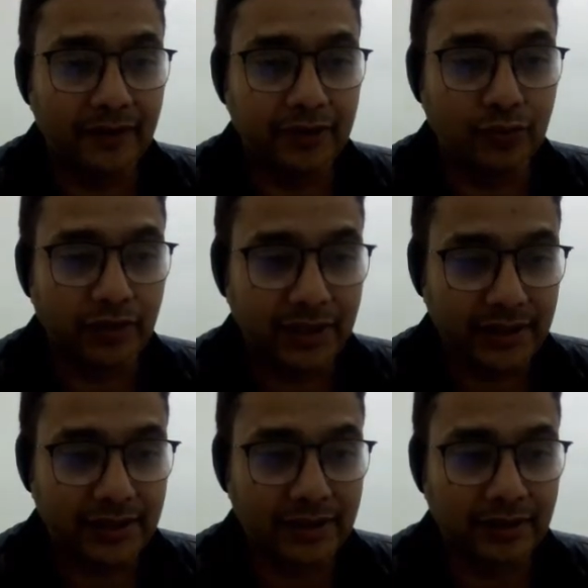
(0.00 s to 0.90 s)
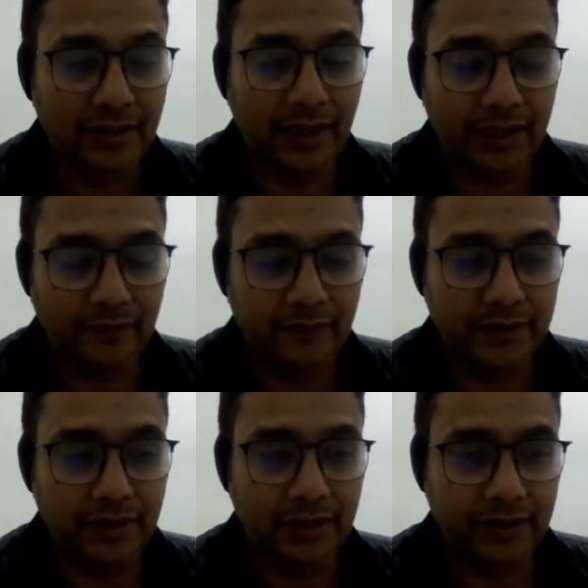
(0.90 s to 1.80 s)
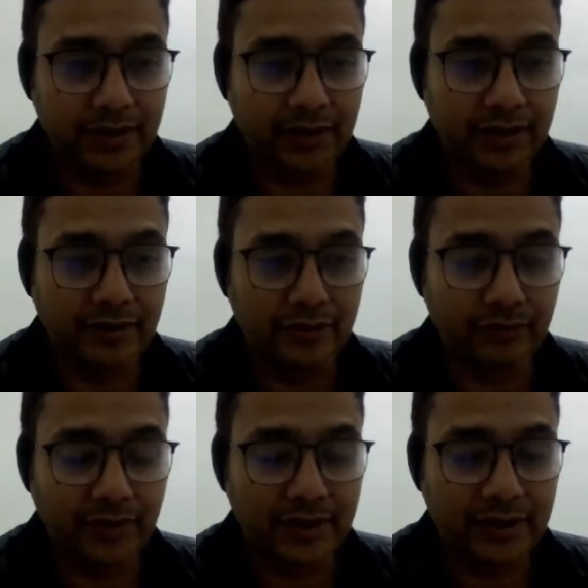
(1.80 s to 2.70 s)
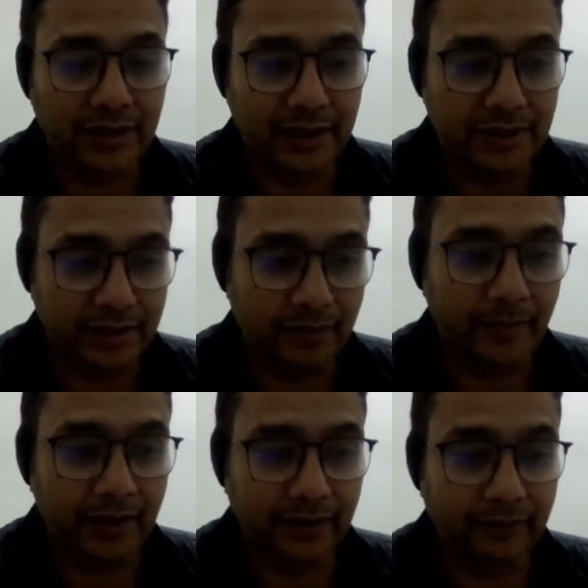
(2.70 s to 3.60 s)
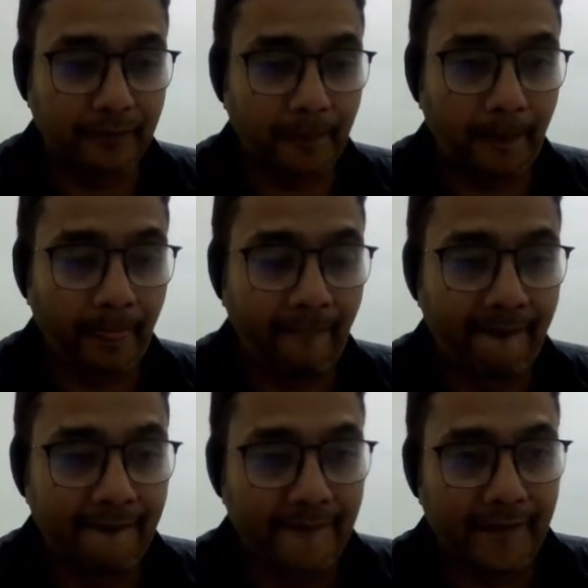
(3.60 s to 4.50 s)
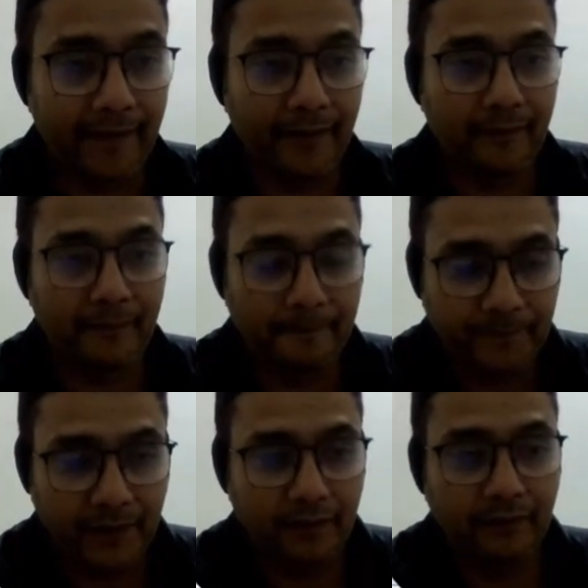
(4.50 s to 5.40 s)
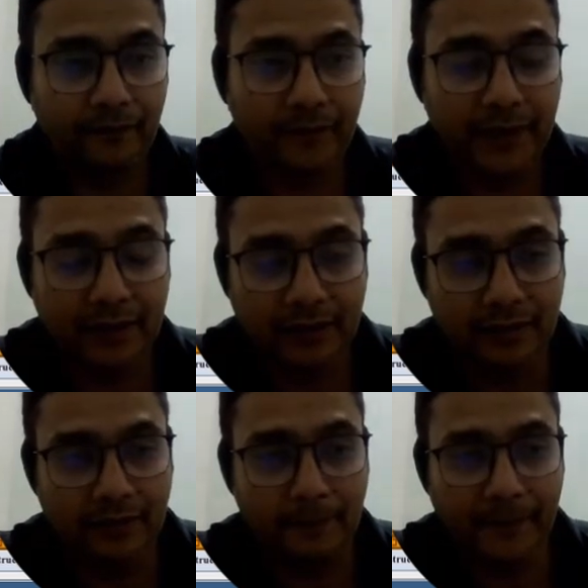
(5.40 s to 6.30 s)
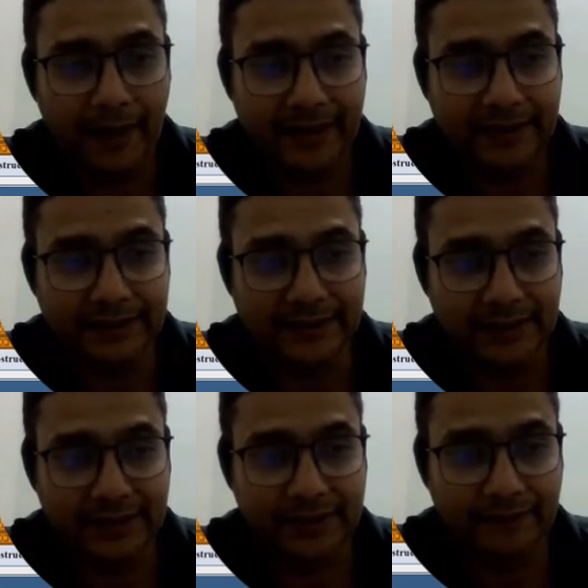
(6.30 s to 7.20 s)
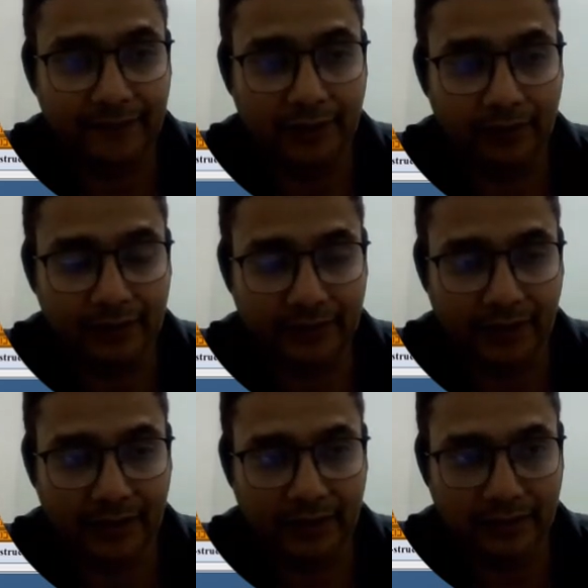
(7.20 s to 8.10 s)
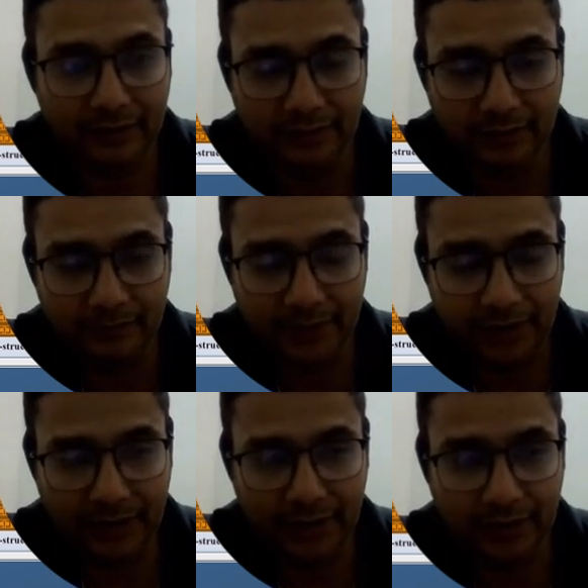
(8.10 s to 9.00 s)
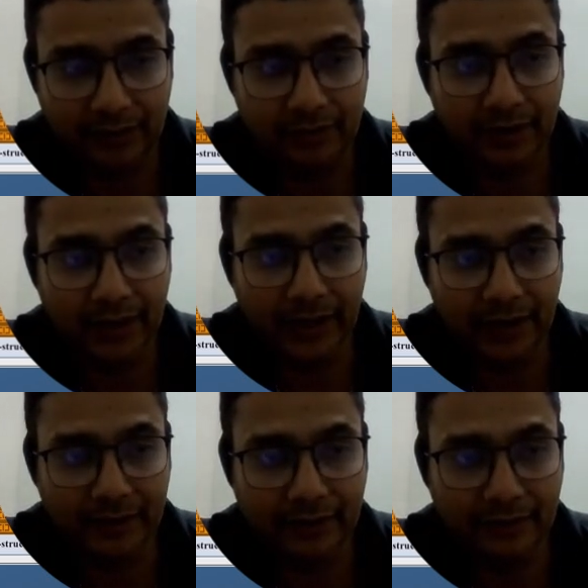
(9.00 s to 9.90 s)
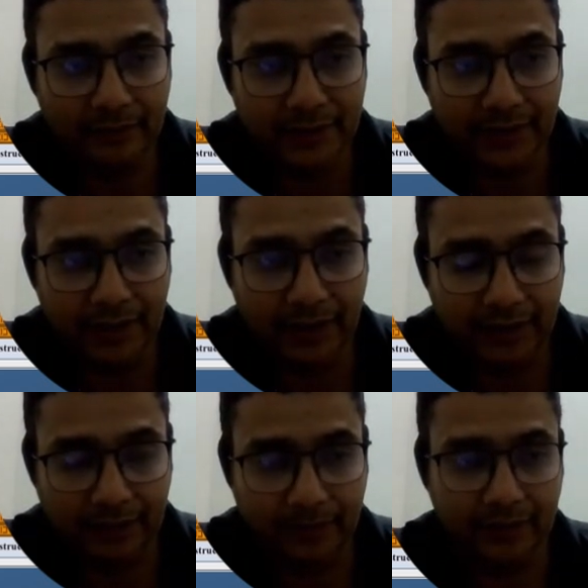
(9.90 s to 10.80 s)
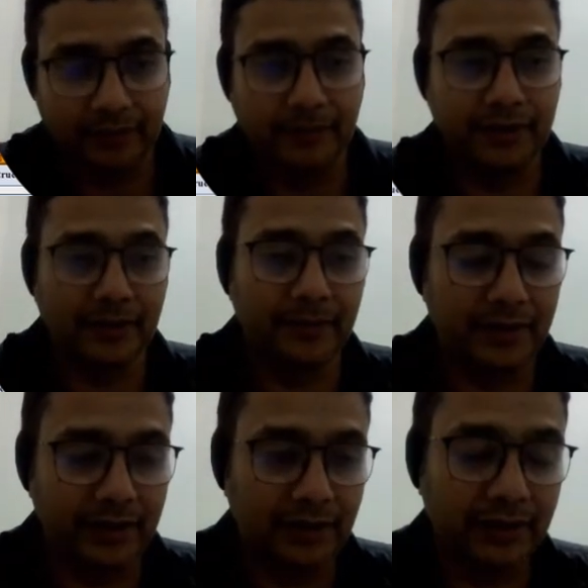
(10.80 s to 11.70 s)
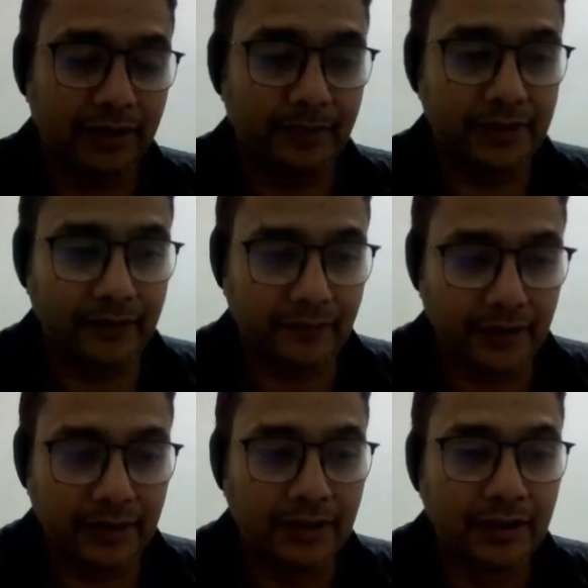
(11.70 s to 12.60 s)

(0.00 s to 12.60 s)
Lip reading: a units, artificially engineered units arranged in a pattern. Now, if we marry this ferroelectric material and a metamaterial, that means if we